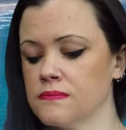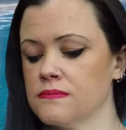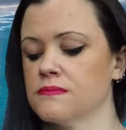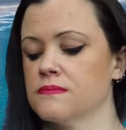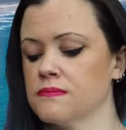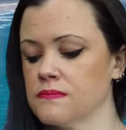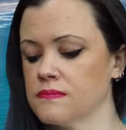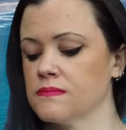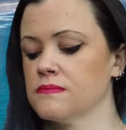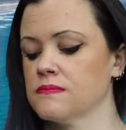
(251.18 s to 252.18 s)

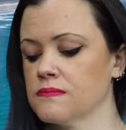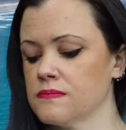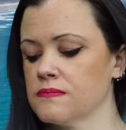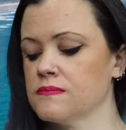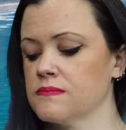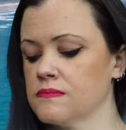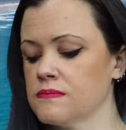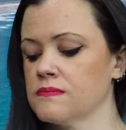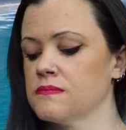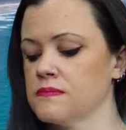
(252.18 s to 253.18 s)

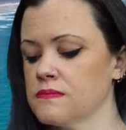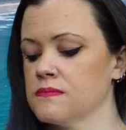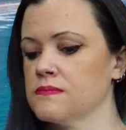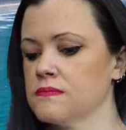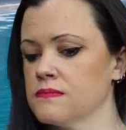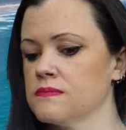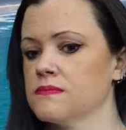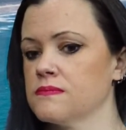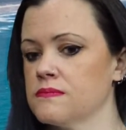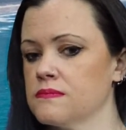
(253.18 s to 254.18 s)

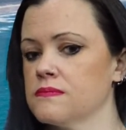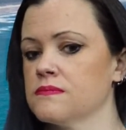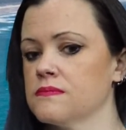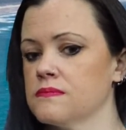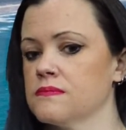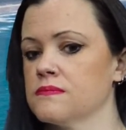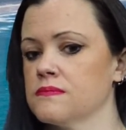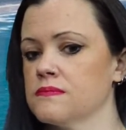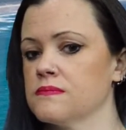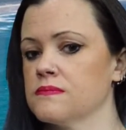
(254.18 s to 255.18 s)

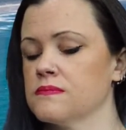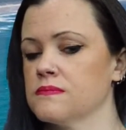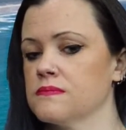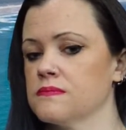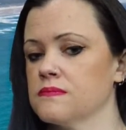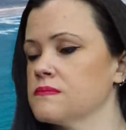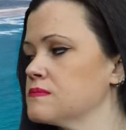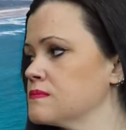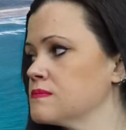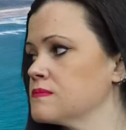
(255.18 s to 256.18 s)

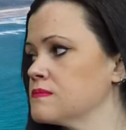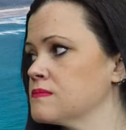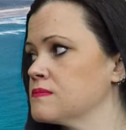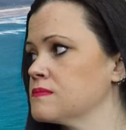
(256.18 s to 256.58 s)
This person isn't speaking.